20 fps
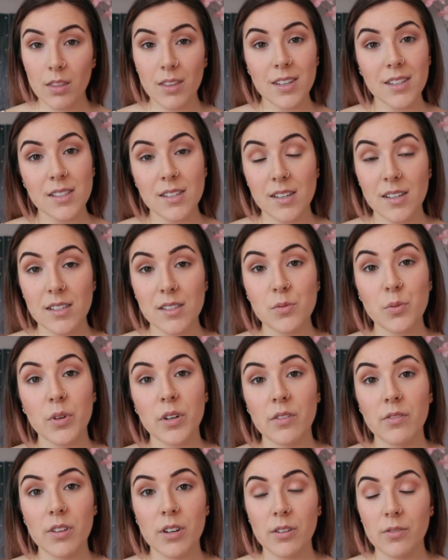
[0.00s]
This is
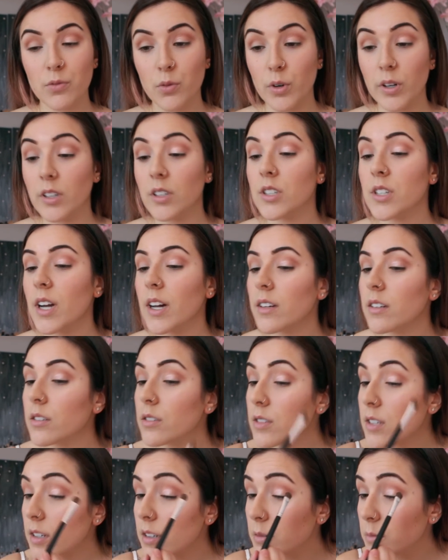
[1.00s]
one of their foiled
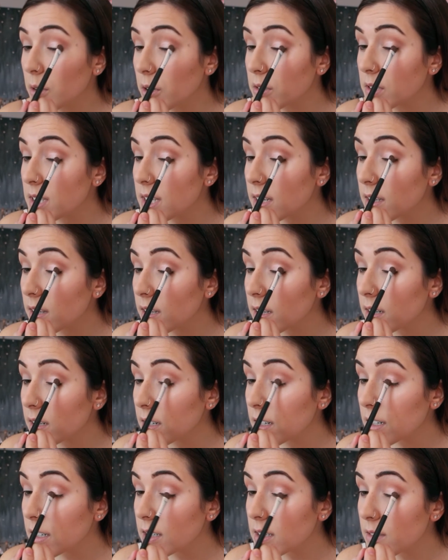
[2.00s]
shadows, and I'm noticing that
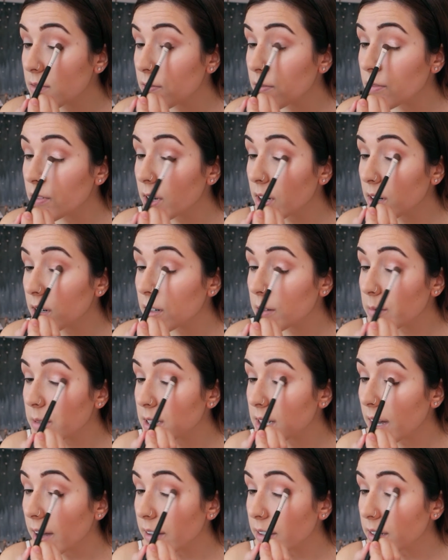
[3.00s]
it is very
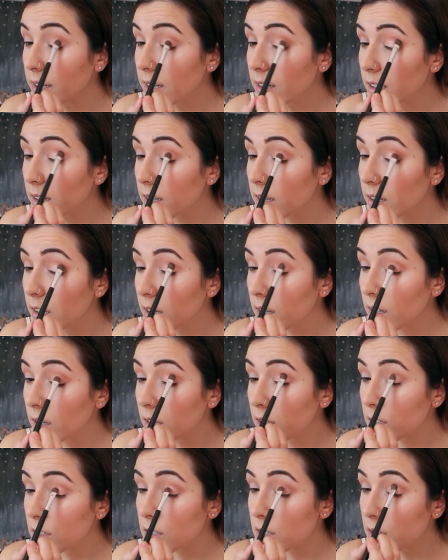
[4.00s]
metallic,
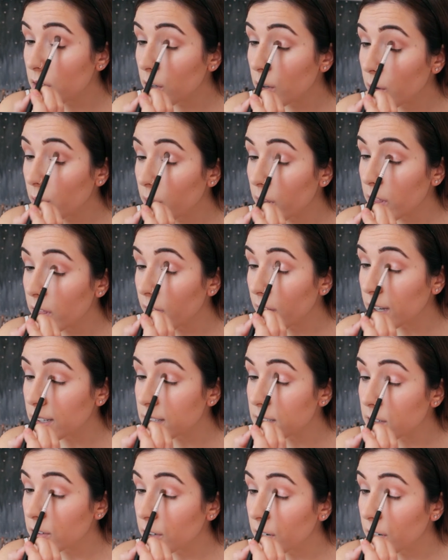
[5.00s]
so that's